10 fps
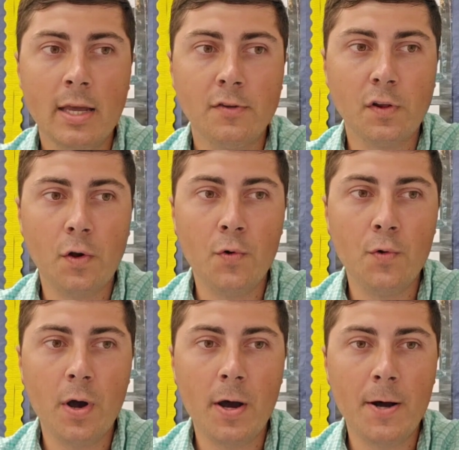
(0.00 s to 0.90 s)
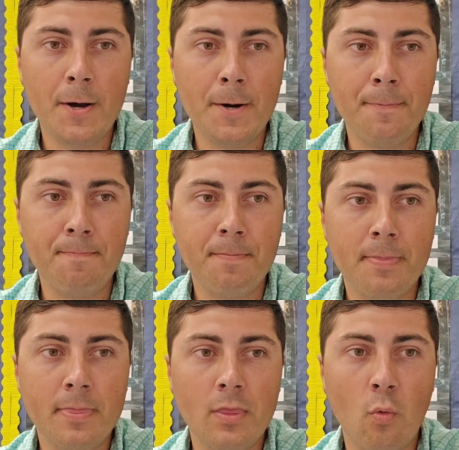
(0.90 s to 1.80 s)
So
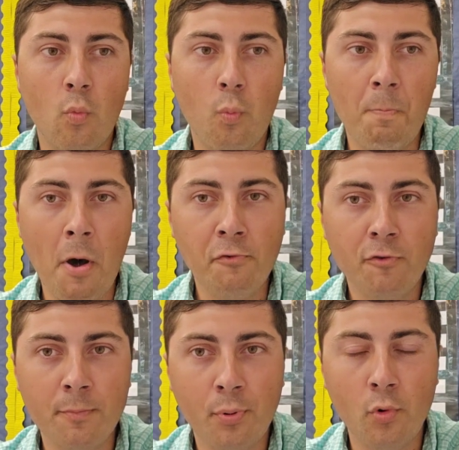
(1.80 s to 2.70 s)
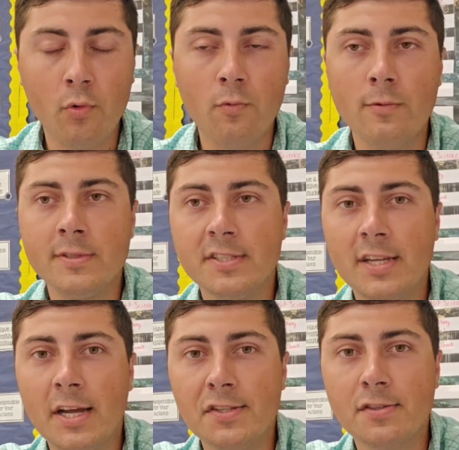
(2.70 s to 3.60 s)
the most important ones
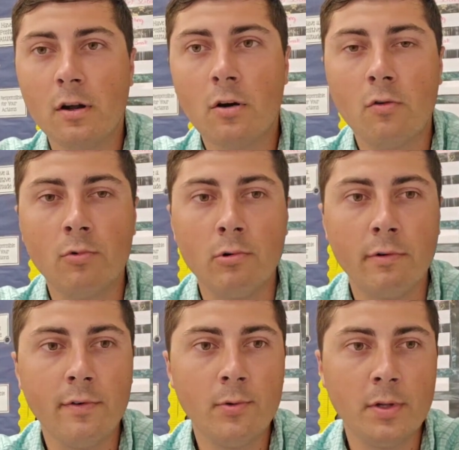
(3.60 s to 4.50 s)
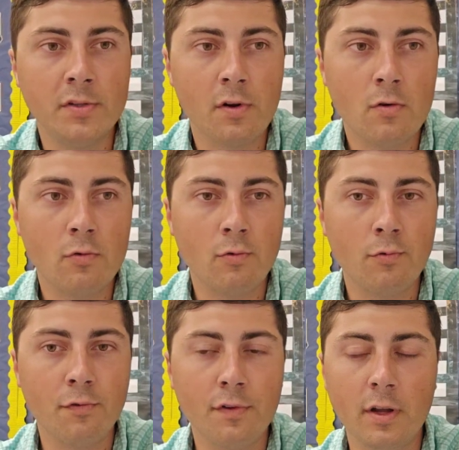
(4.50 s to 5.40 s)
that I saw when reviewing
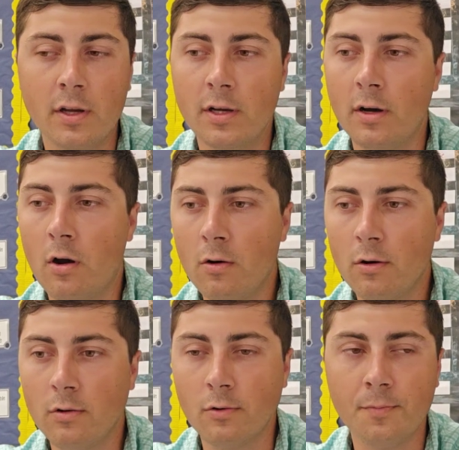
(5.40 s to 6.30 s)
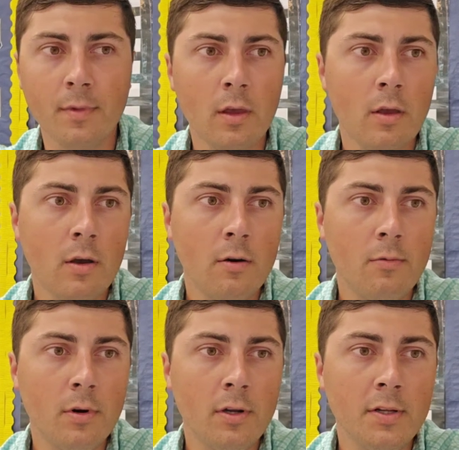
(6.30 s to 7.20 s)
Zirkle's article
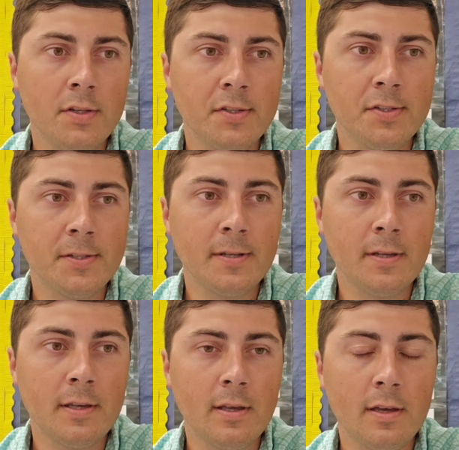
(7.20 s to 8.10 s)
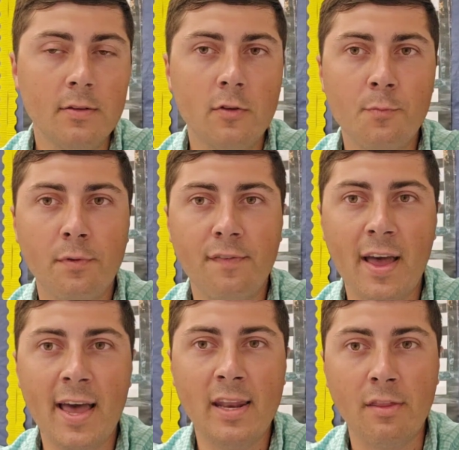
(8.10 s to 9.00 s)
was to
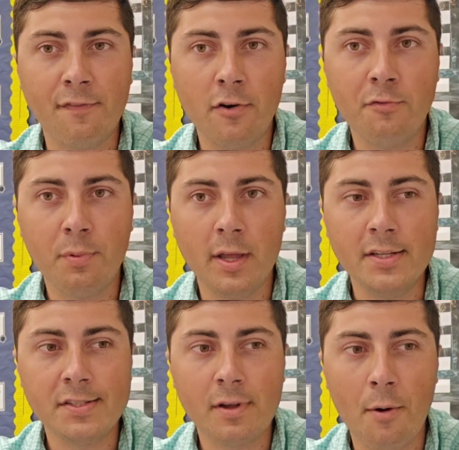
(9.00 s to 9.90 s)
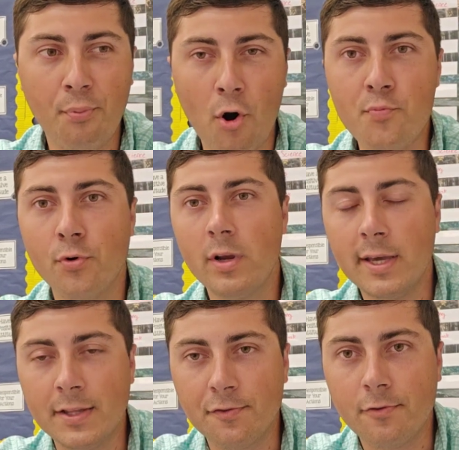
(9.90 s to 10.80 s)
provide, in the first place,
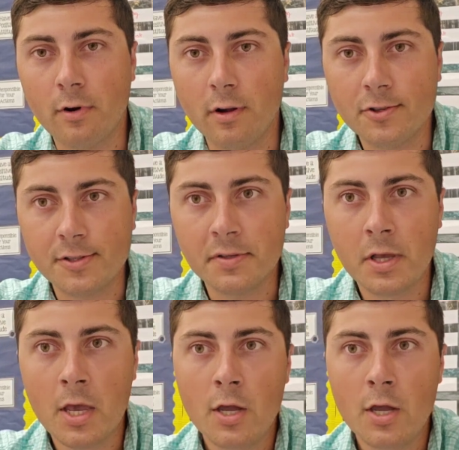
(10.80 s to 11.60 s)
appropriate instruction.